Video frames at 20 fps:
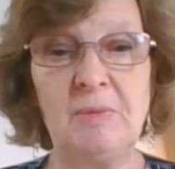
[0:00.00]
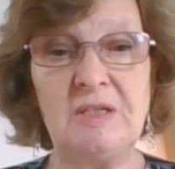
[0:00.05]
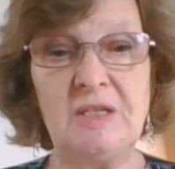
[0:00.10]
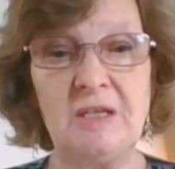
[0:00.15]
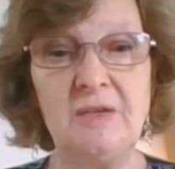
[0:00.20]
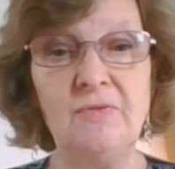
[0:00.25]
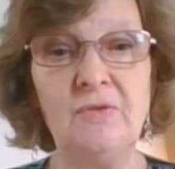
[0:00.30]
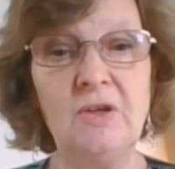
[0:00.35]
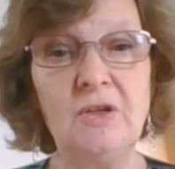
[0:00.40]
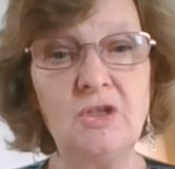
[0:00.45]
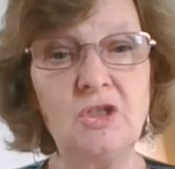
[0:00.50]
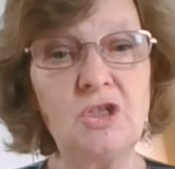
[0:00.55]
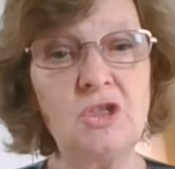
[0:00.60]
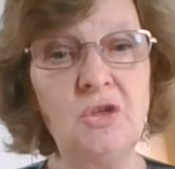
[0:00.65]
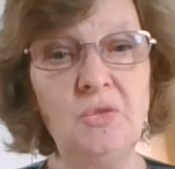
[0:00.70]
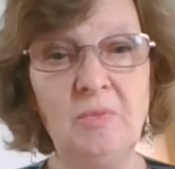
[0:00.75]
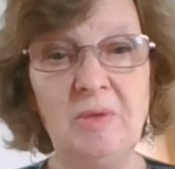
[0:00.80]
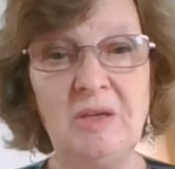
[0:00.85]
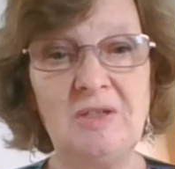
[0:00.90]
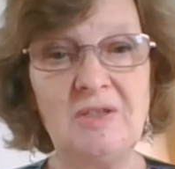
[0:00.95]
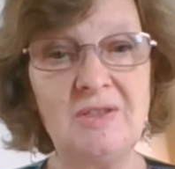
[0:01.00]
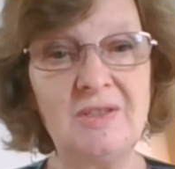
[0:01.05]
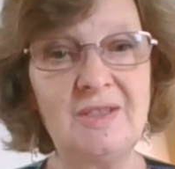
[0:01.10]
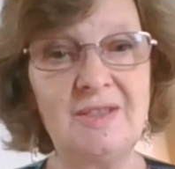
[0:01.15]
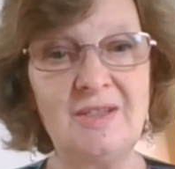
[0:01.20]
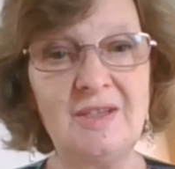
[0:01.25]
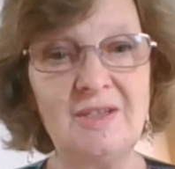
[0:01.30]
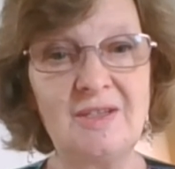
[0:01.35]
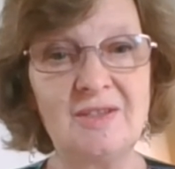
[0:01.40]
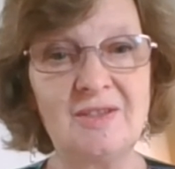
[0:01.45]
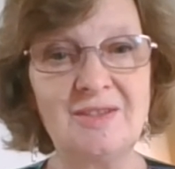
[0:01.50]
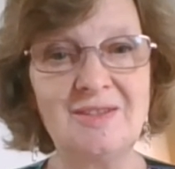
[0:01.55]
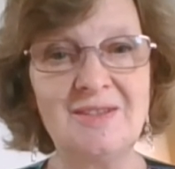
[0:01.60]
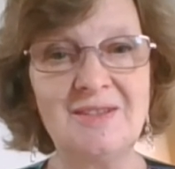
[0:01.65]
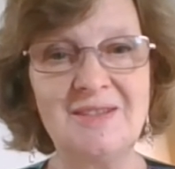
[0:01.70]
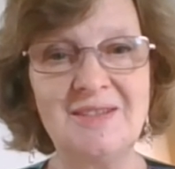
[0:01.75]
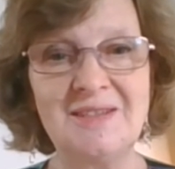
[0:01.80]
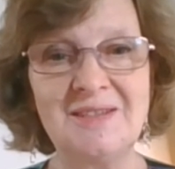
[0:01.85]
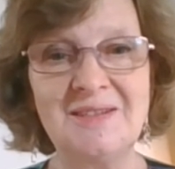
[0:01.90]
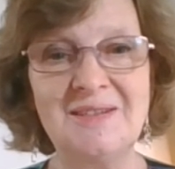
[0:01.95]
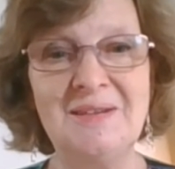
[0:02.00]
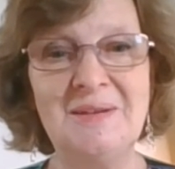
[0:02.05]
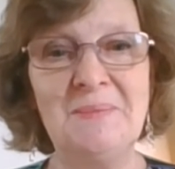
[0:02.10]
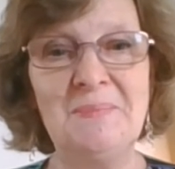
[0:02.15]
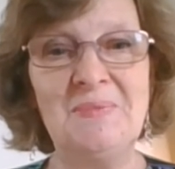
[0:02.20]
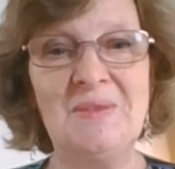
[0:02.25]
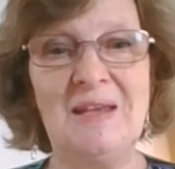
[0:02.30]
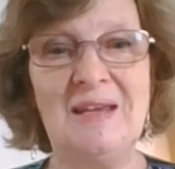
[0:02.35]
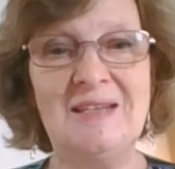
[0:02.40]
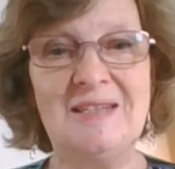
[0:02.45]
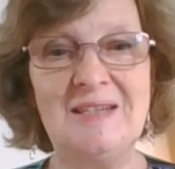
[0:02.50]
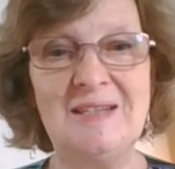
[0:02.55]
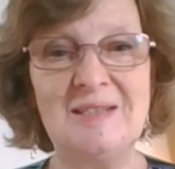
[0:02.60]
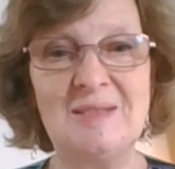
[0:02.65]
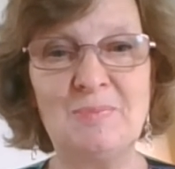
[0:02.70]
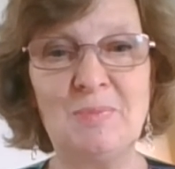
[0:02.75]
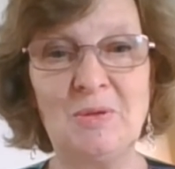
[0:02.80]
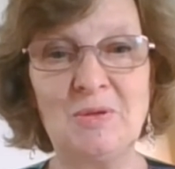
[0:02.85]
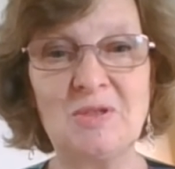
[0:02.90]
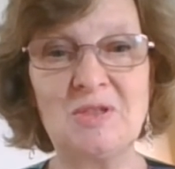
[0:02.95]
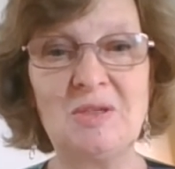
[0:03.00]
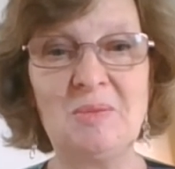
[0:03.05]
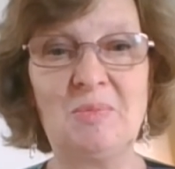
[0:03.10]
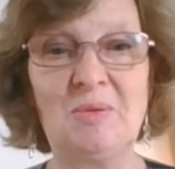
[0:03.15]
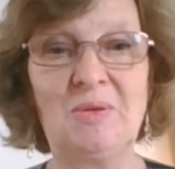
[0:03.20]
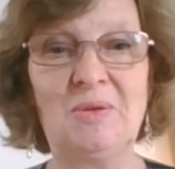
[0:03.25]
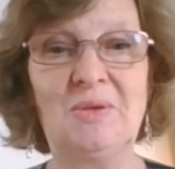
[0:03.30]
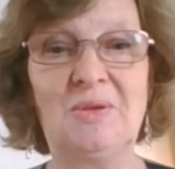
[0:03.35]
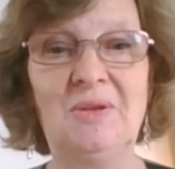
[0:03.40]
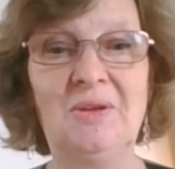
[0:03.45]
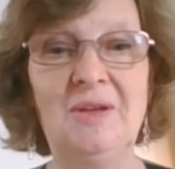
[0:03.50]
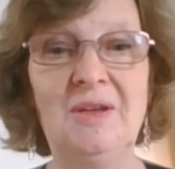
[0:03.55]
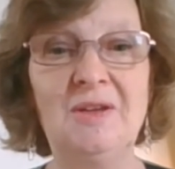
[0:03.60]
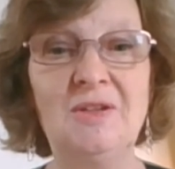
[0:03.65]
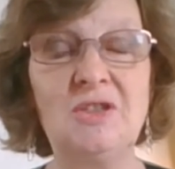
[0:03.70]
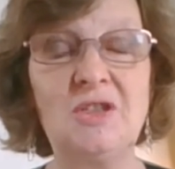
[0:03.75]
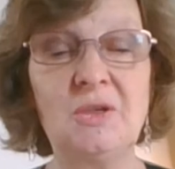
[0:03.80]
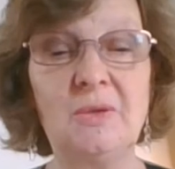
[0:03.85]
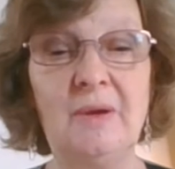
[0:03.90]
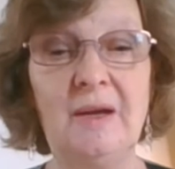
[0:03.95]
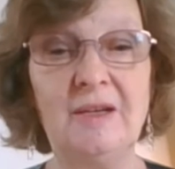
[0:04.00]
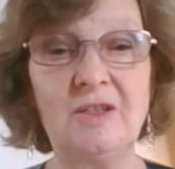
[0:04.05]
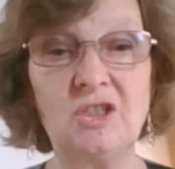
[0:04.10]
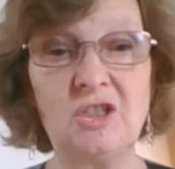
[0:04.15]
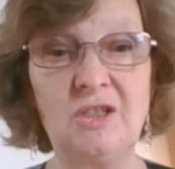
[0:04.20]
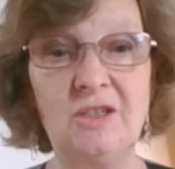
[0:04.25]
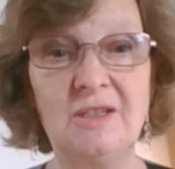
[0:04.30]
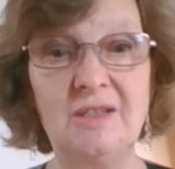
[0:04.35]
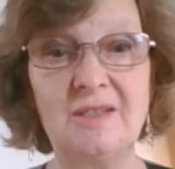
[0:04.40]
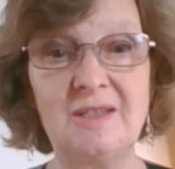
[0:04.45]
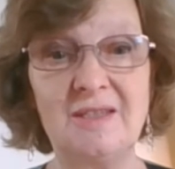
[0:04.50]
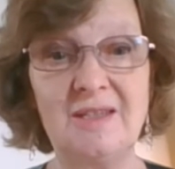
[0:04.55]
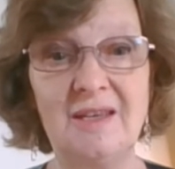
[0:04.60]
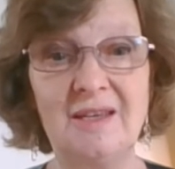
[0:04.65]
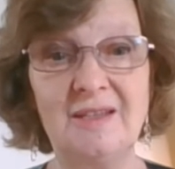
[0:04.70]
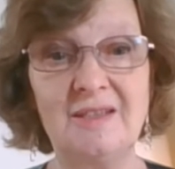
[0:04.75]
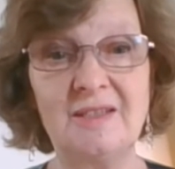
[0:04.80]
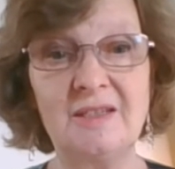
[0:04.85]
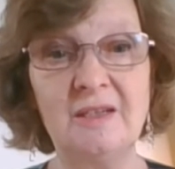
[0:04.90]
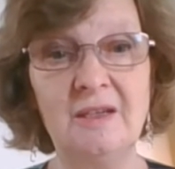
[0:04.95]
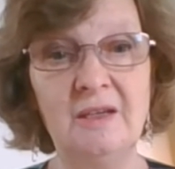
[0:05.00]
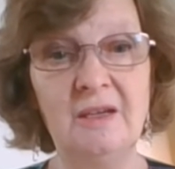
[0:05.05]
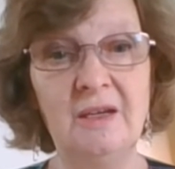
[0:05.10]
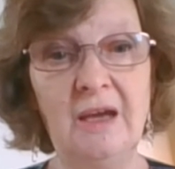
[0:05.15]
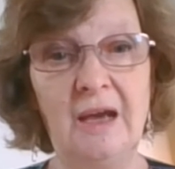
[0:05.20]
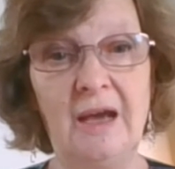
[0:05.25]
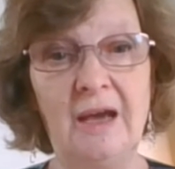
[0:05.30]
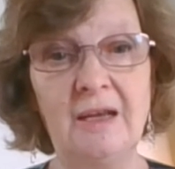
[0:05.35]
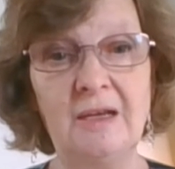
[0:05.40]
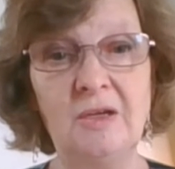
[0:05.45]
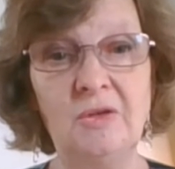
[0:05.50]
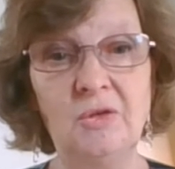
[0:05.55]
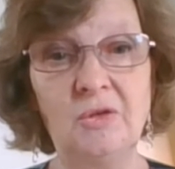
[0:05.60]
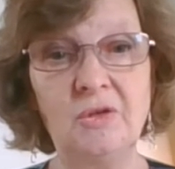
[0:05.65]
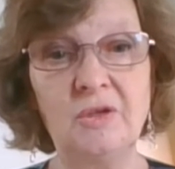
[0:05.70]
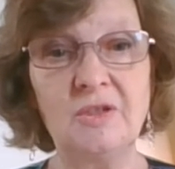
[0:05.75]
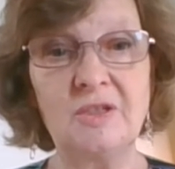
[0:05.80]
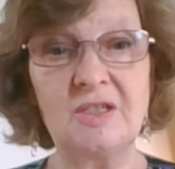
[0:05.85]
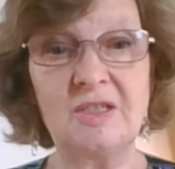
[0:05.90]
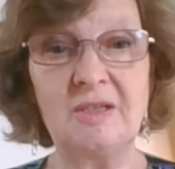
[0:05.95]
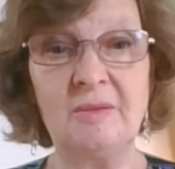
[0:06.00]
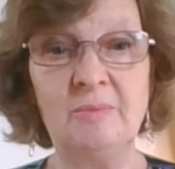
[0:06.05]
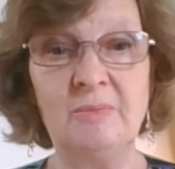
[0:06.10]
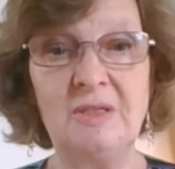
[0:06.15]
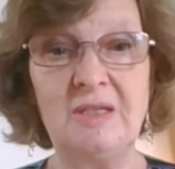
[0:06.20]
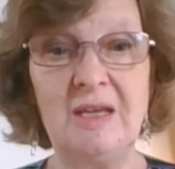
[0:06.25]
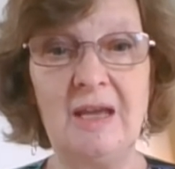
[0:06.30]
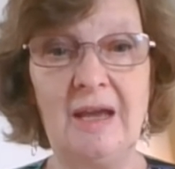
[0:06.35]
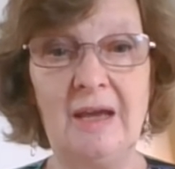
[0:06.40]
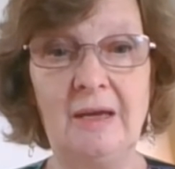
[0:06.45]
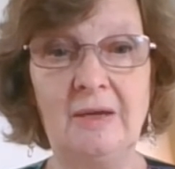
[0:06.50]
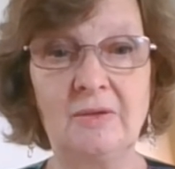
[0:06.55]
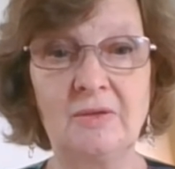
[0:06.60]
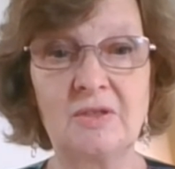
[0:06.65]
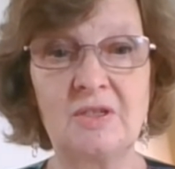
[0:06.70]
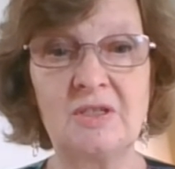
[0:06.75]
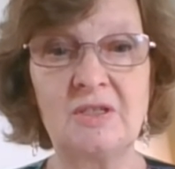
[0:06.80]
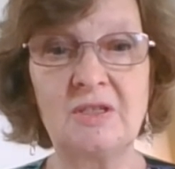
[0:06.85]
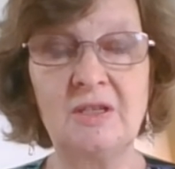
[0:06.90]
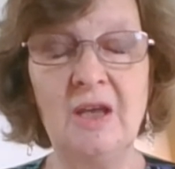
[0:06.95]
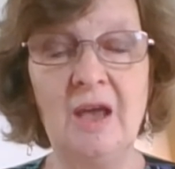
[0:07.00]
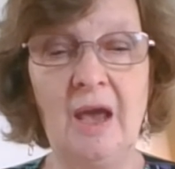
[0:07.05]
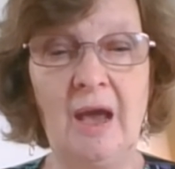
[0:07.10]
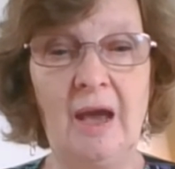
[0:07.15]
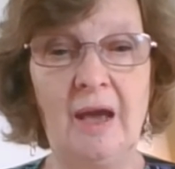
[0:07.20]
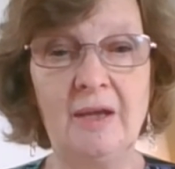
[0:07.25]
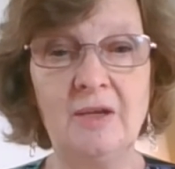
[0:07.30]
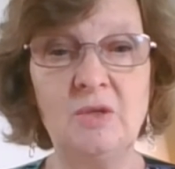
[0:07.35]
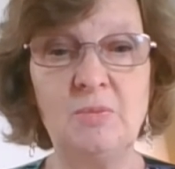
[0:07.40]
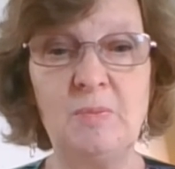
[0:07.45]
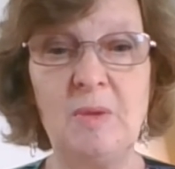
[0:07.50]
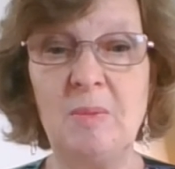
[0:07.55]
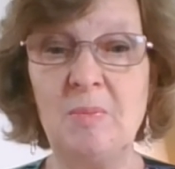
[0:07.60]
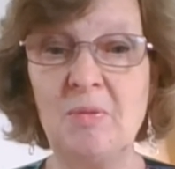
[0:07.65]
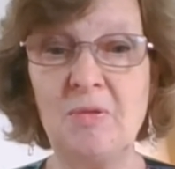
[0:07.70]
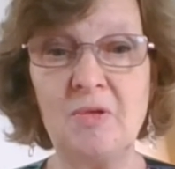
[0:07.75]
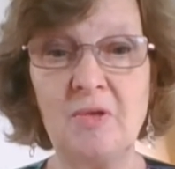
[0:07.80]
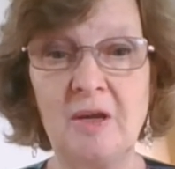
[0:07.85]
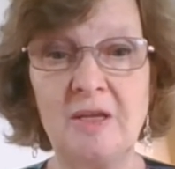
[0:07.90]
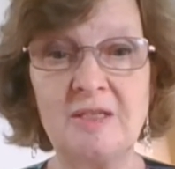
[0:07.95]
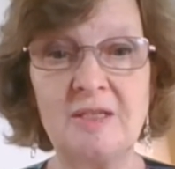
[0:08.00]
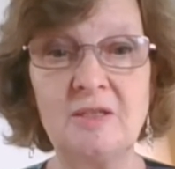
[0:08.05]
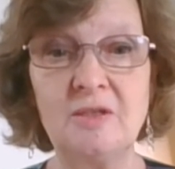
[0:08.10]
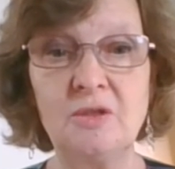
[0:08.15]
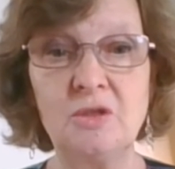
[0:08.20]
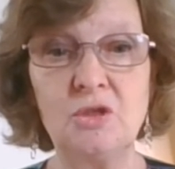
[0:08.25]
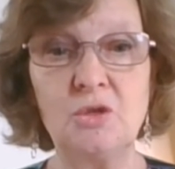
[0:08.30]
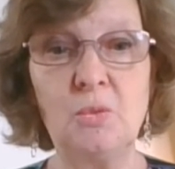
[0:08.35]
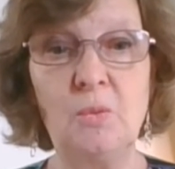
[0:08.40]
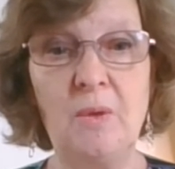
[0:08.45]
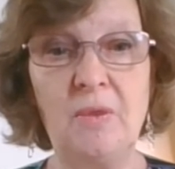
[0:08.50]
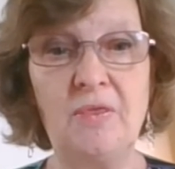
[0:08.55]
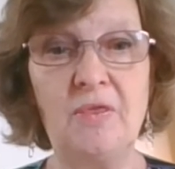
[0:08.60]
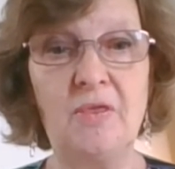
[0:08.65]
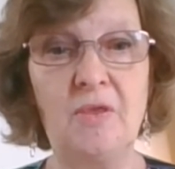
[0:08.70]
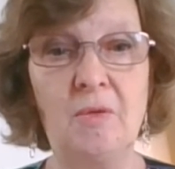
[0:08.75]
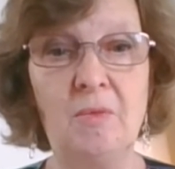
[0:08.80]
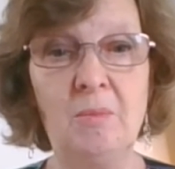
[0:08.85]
But even at 2 metres distant, it is possible to actually sit and look at somebody else and be present with